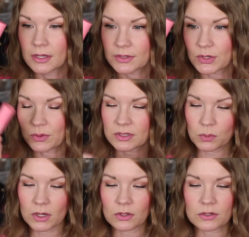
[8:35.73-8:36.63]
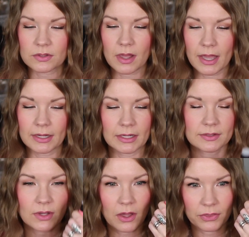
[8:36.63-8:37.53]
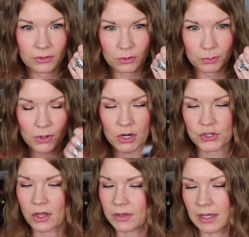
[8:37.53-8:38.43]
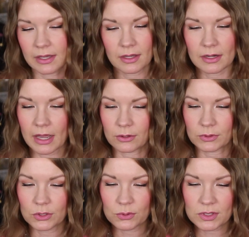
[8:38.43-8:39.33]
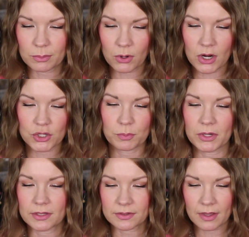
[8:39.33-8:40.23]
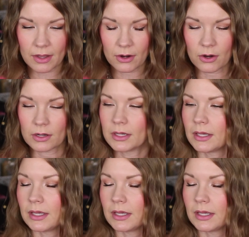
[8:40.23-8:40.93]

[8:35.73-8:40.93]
So this is what it looks like. It's got the little brush on the end. I don't use the brush, but it's there.